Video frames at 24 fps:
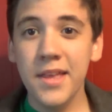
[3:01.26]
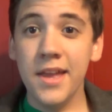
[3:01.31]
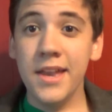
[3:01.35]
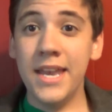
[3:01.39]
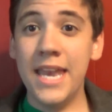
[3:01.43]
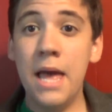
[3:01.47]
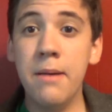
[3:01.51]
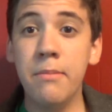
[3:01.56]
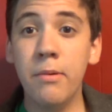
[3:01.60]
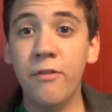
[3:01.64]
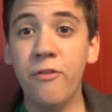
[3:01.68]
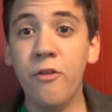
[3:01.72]

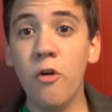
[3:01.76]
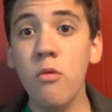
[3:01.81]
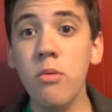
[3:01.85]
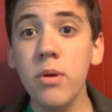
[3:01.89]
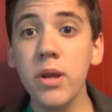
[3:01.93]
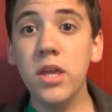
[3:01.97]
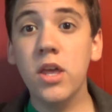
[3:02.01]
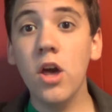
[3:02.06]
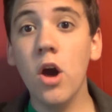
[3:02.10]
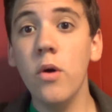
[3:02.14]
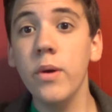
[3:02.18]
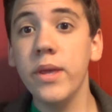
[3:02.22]
Now, before
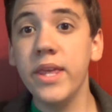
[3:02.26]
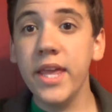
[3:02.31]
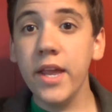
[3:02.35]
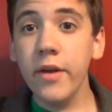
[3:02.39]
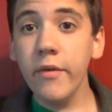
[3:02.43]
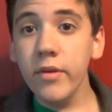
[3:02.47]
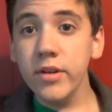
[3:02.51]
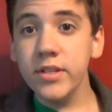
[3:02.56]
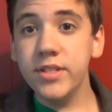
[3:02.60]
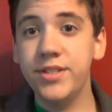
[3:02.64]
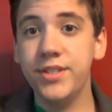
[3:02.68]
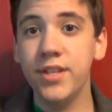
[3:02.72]
we go,
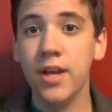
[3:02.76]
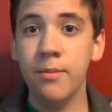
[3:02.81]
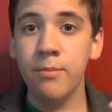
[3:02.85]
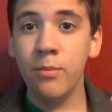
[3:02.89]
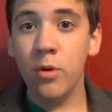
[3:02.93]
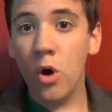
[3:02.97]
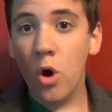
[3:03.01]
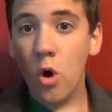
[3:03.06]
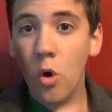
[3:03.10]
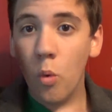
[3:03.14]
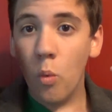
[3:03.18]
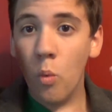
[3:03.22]
here is
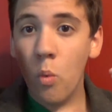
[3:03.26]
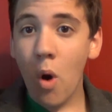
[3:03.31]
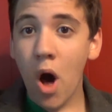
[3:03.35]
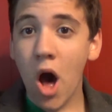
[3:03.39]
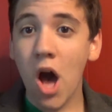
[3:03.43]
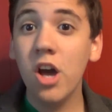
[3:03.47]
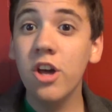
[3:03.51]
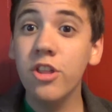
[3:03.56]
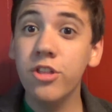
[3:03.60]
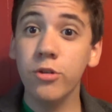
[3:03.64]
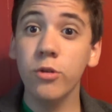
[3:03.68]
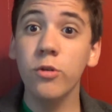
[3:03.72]
some
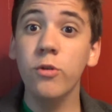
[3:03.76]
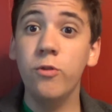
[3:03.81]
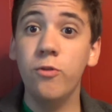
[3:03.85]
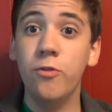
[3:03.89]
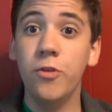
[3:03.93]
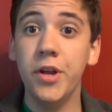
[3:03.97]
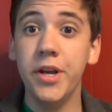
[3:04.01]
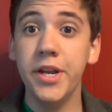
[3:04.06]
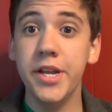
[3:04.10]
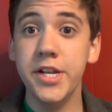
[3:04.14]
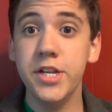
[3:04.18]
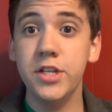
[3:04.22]
walkthrough
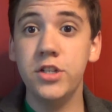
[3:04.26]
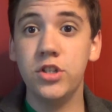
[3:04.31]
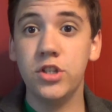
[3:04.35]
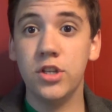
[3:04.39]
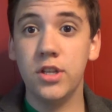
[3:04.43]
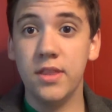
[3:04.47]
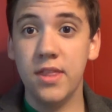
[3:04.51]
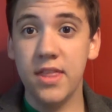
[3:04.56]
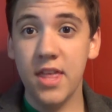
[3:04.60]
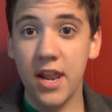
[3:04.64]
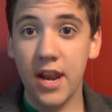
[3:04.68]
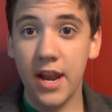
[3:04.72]

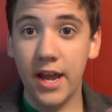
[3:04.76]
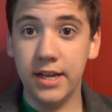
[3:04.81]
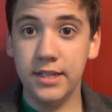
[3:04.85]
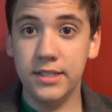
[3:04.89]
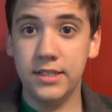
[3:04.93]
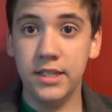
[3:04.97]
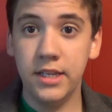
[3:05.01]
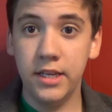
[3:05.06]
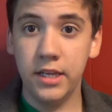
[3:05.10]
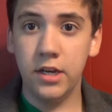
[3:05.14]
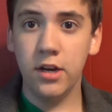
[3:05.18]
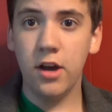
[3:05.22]
footage that I
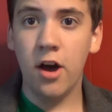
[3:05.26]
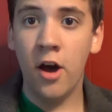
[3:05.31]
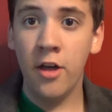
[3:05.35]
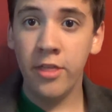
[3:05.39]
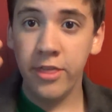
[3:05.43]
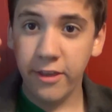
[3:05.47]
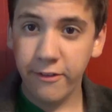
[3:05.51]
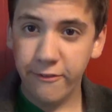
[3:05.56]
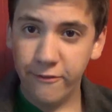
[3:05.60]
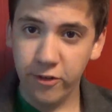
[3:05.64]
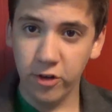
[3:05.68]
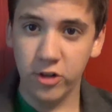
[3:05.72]
did on
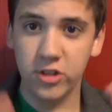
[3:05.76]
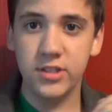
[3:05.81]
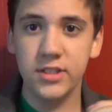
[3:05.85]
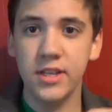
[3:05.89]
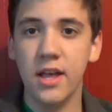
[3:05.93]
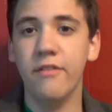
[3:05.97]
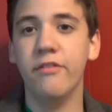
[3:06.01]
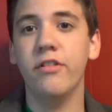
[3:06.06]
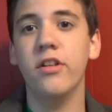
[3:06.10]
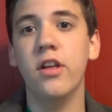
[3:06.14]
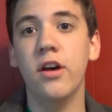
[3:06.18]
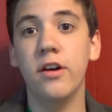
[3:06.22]
the first
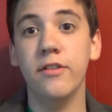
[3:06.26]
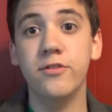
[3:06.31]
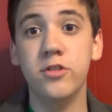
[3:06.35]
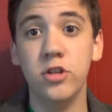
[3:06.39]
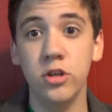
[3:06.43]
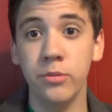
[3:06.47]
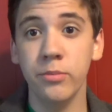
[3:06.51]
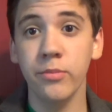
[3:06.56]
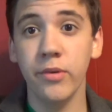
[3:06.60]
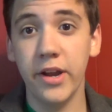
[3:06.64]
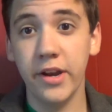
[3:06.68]
level of Tomb